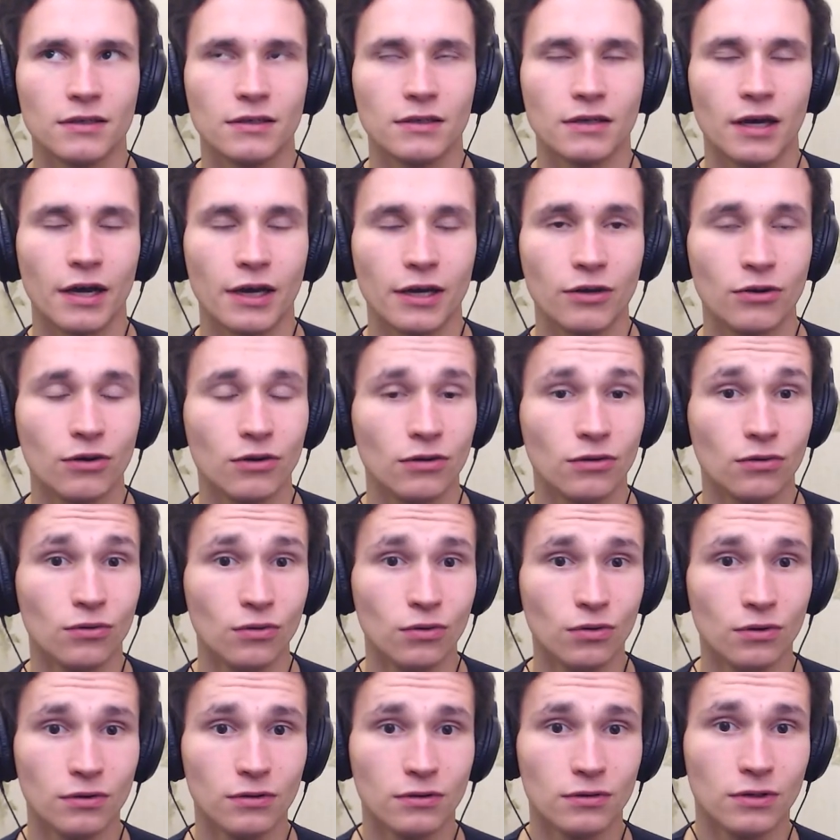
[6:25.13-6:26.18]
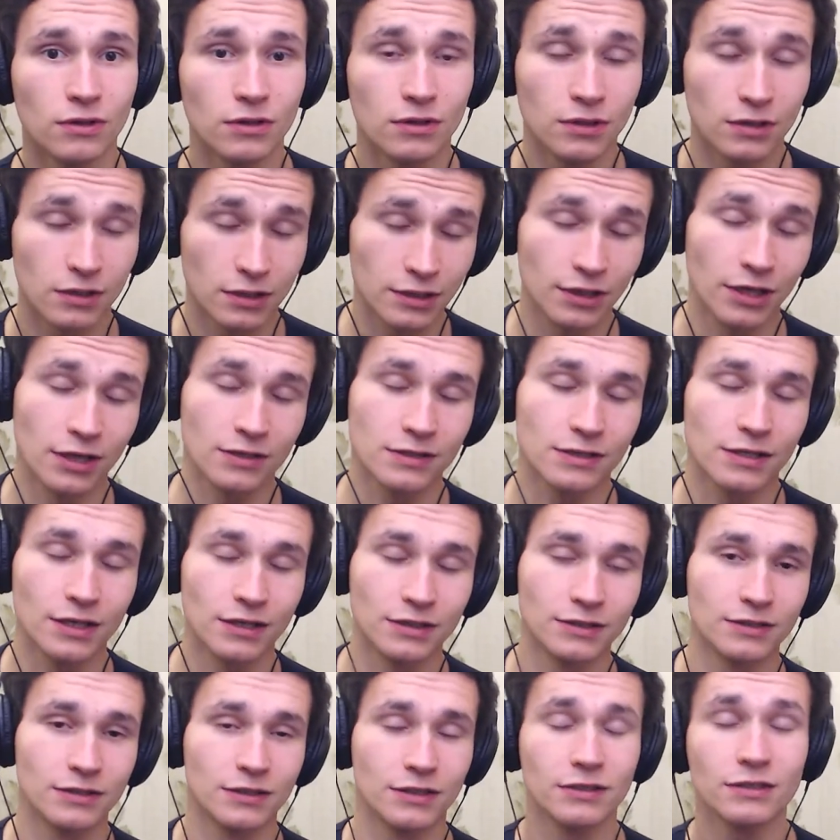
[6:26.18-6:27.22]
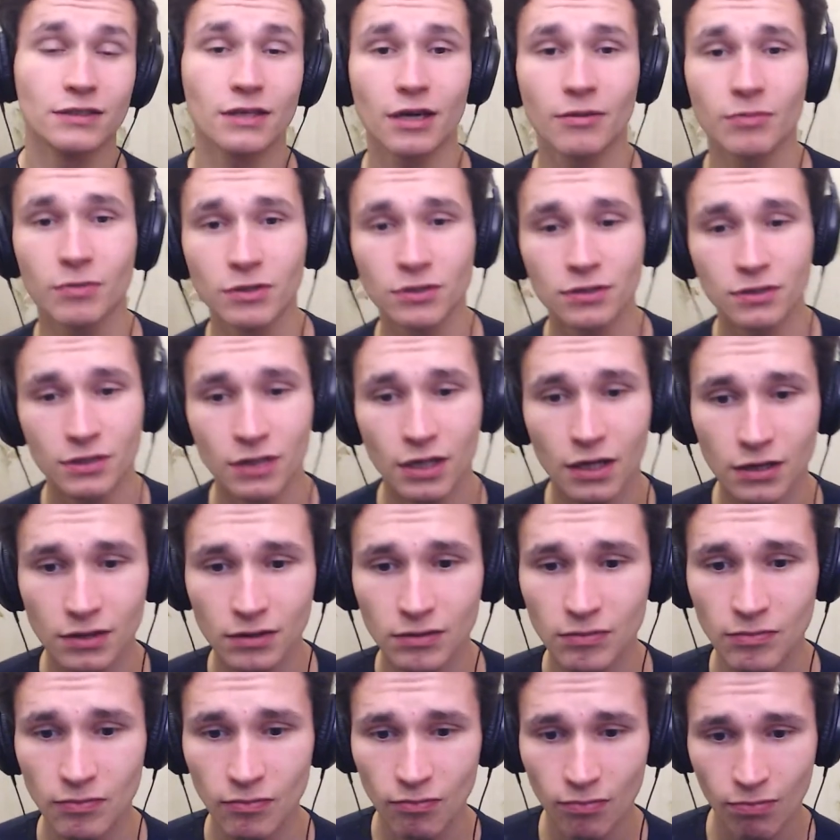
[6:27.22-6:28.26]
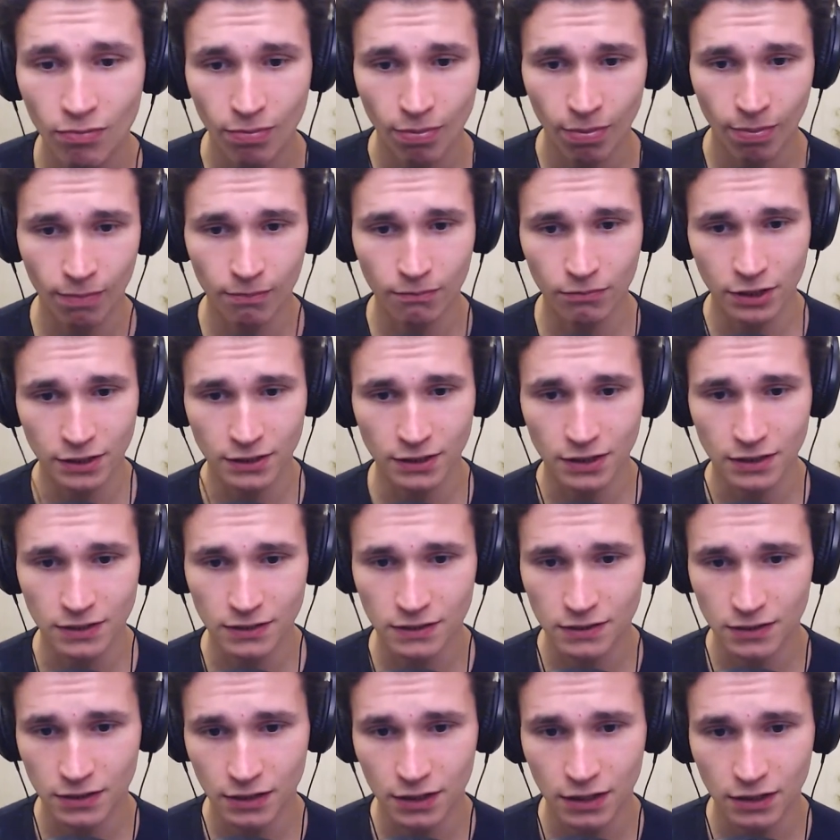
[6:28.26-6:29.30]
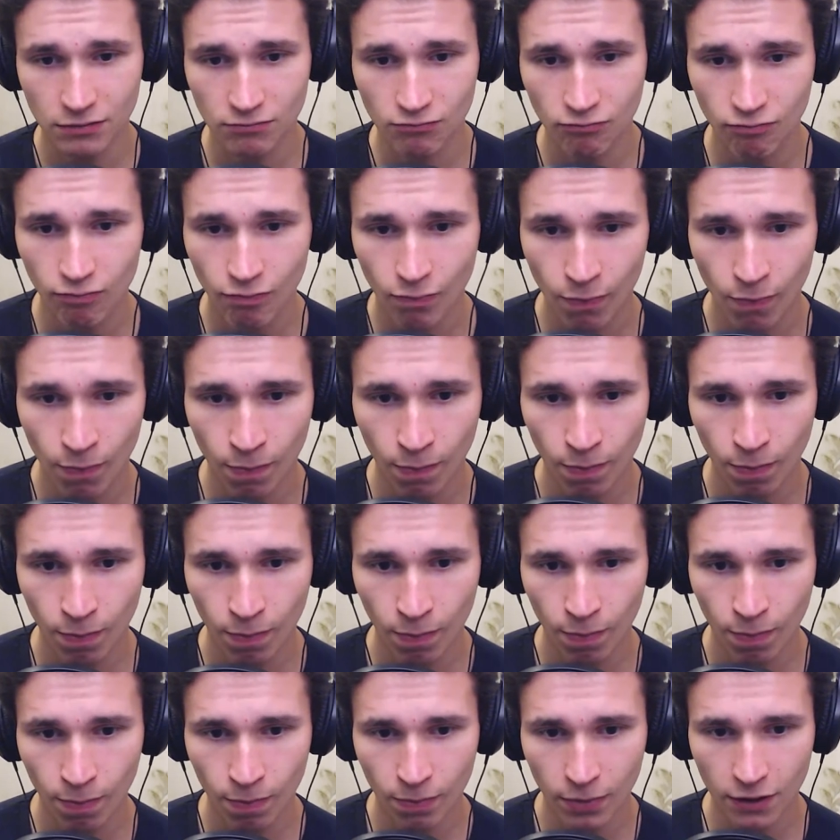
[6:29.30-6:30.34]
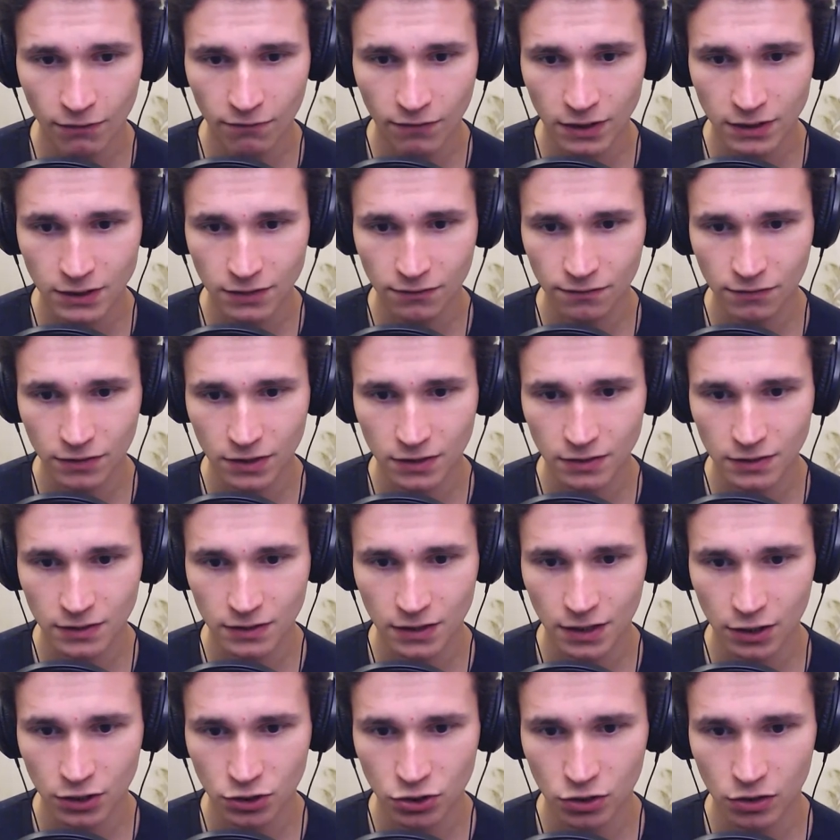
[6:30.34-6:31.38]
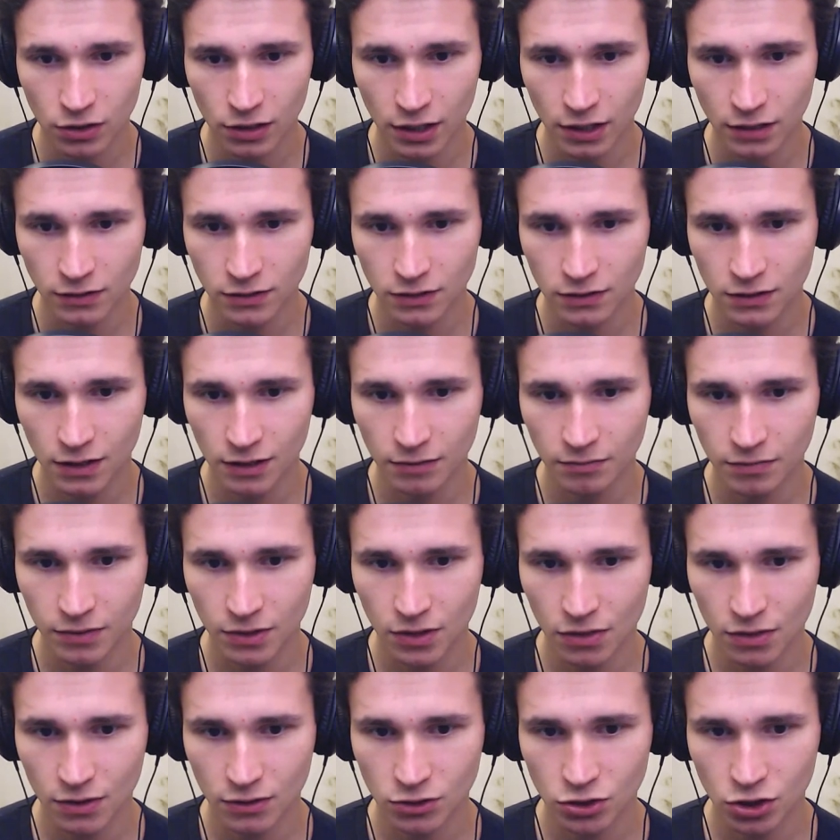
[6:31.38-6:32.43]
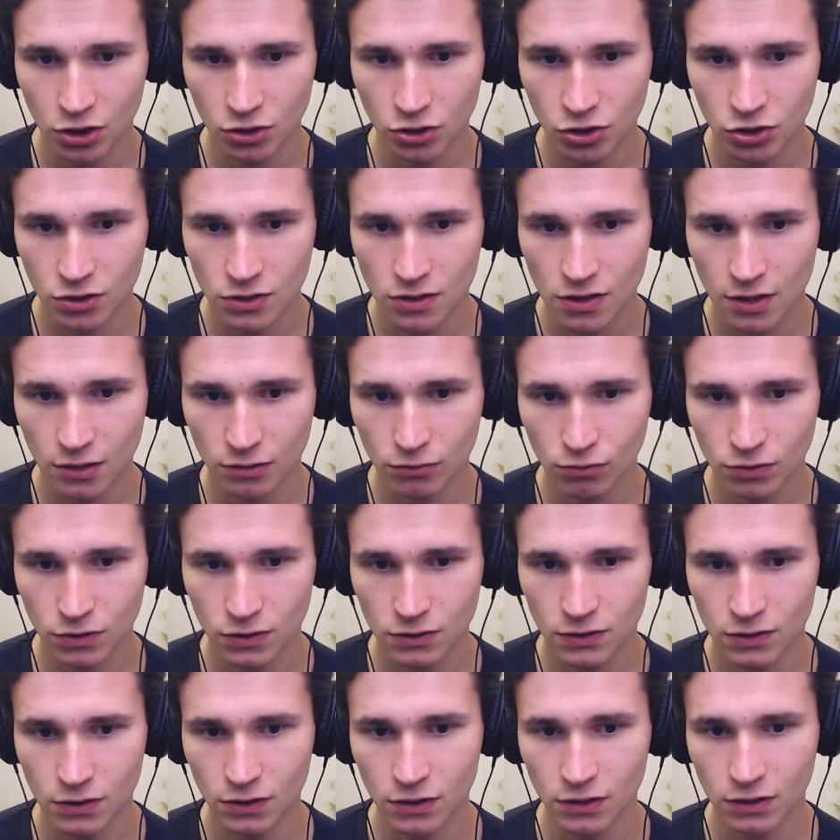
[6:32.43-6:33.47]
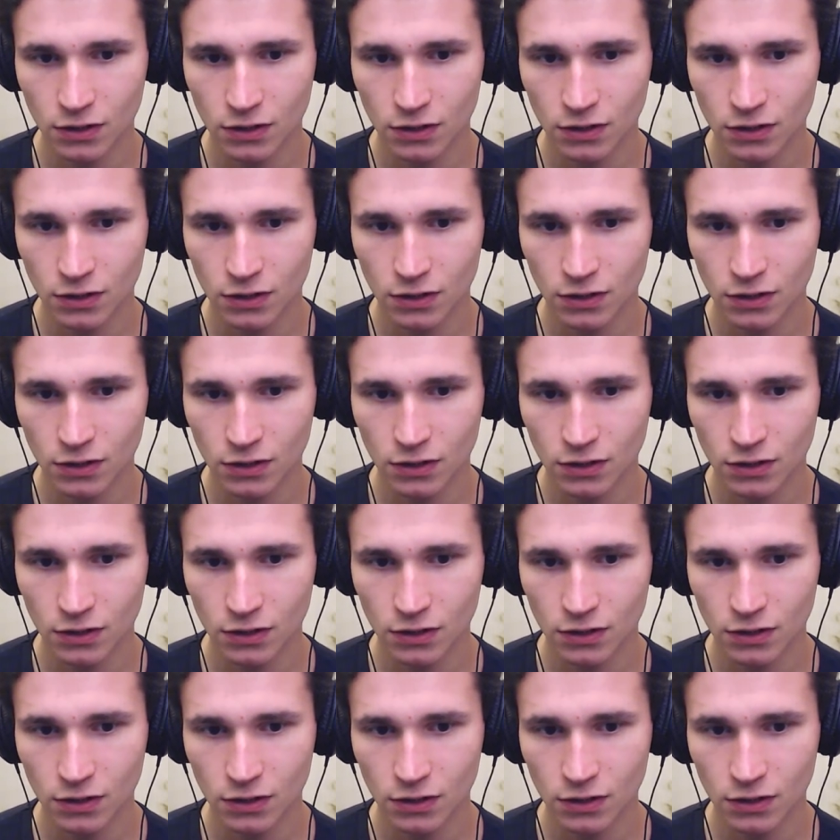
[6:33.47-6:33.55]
ago yes and it happened again protests again effective and actually ended up in the changes that we see. What now.